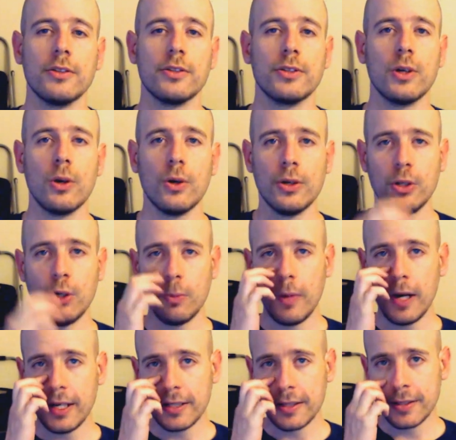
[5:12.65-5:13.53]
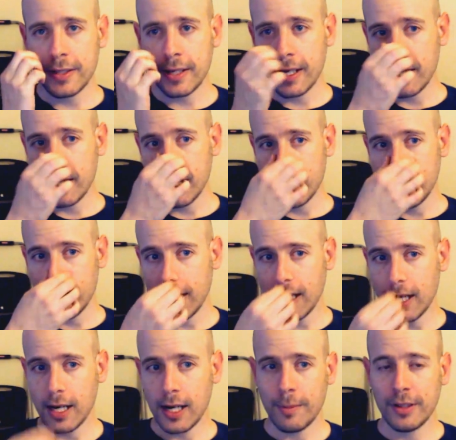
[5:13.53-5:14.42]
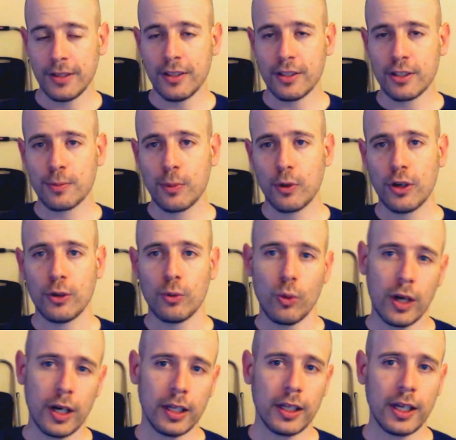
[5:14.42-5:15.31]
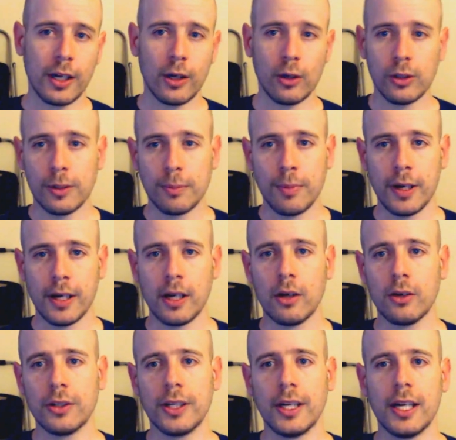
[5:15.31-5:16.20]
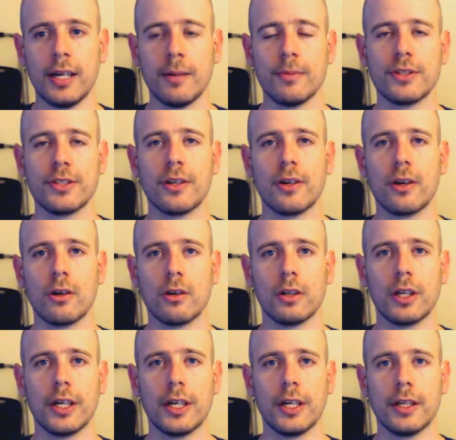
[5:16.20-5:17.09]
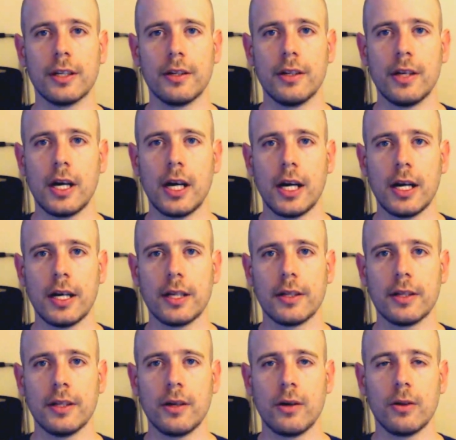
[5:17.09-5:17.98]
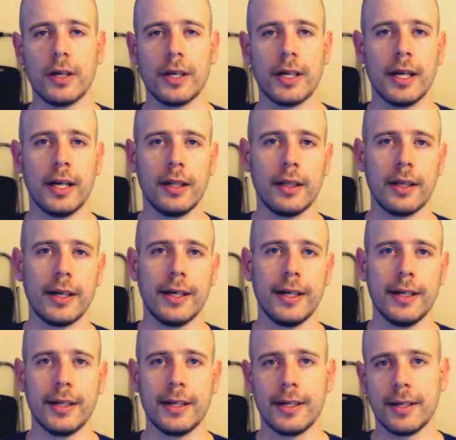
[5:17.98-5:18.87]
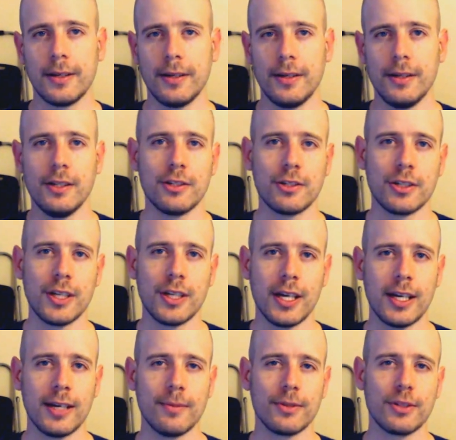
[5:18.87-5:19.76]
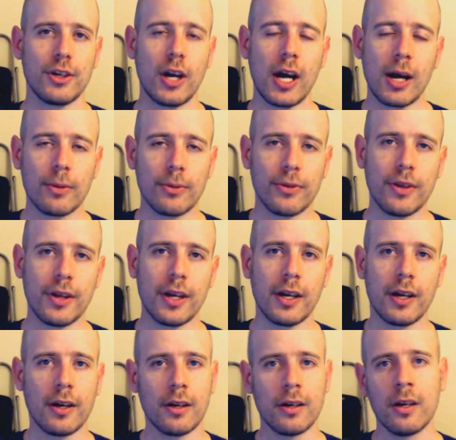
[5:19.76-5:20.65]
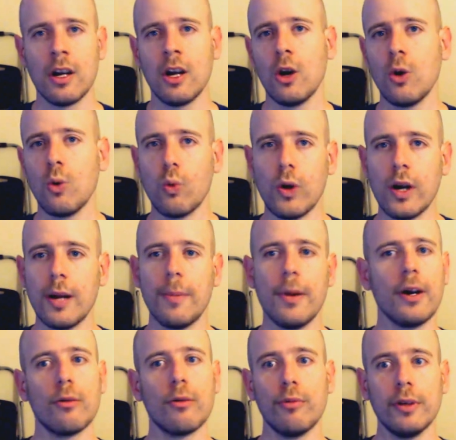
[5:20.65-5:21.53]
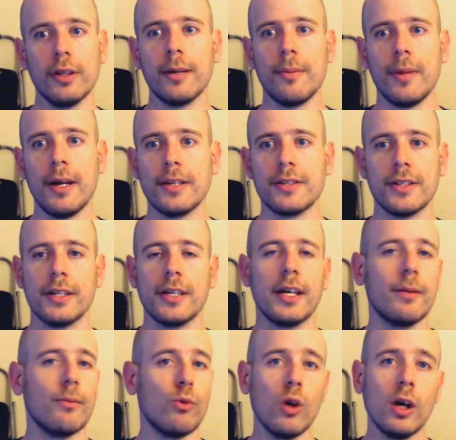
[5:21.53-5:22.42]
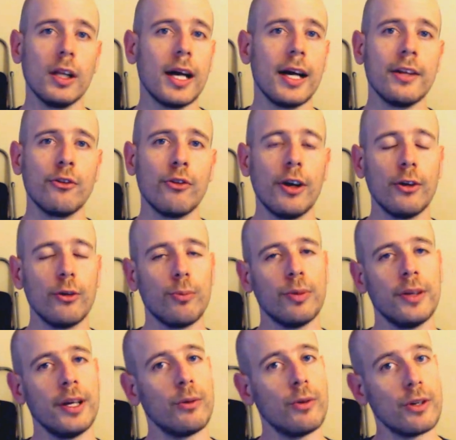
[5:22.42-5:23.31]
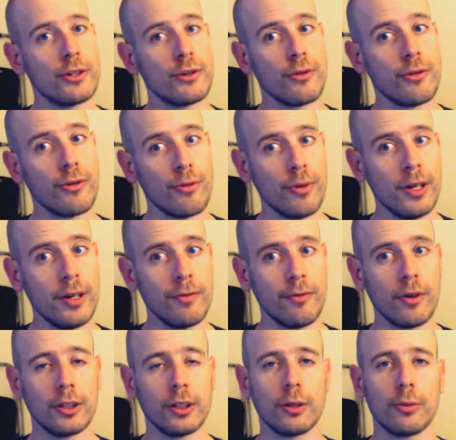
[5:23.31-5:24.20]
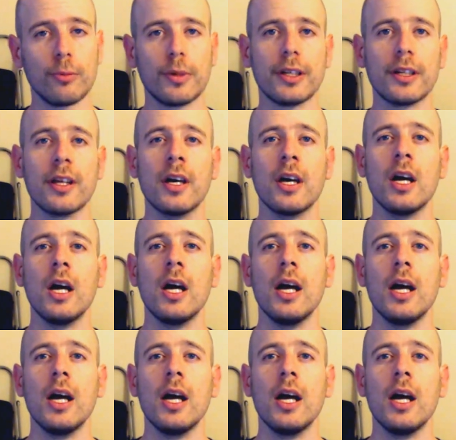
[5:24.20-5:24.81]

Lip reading: So you might say at this point, well, I only pick on games that are like not, like kind of like niche games or out there. What about a really amazing game? Well, I tried to play Witcher 3 for a little bit.